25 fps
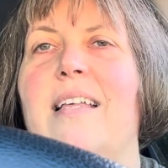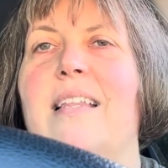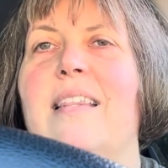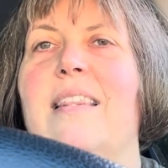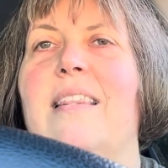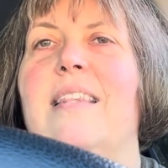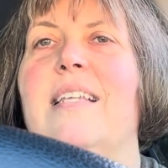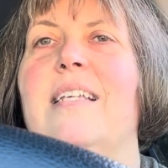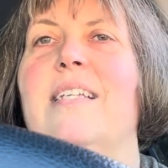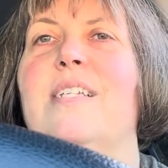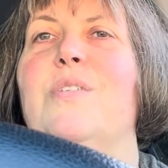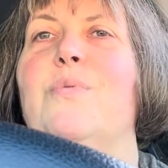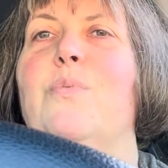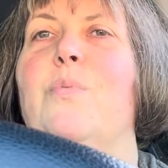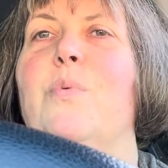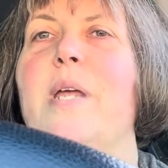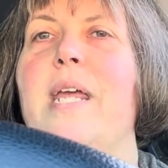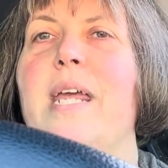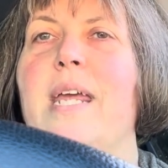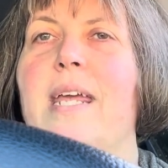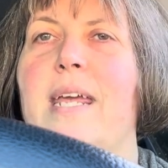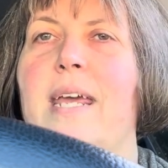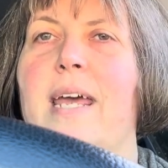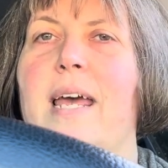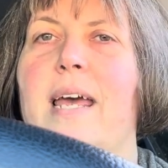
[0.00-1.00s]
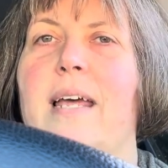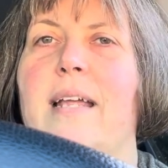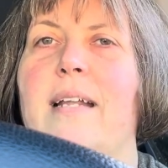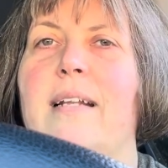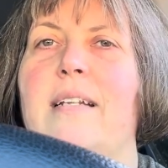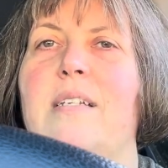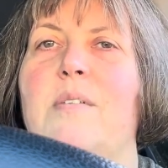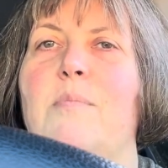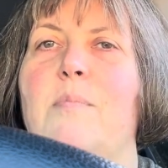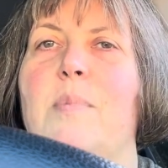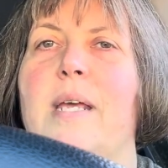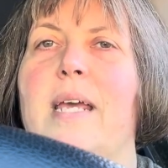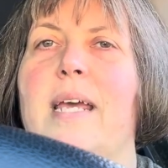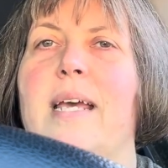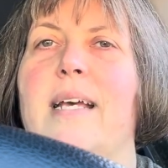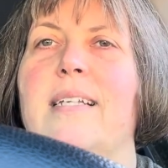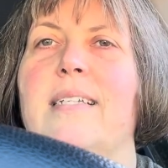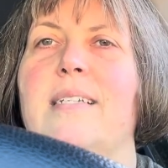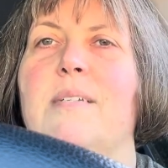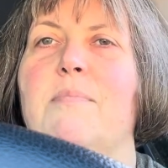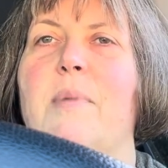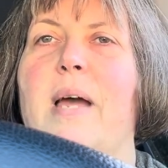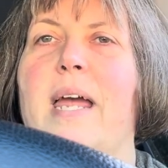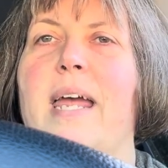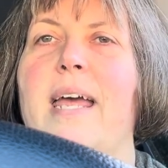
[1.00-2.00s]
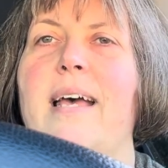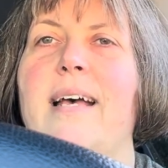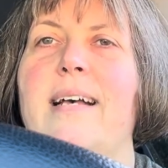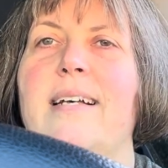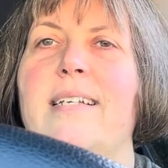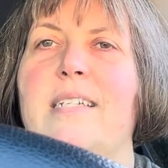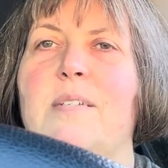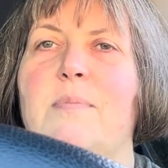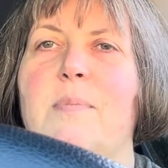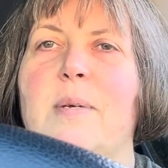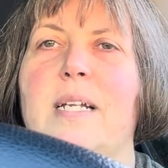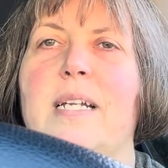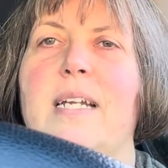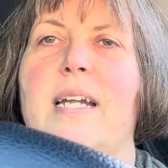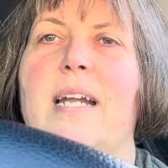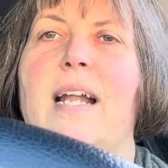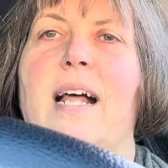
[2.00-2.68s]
this weekend because my husband and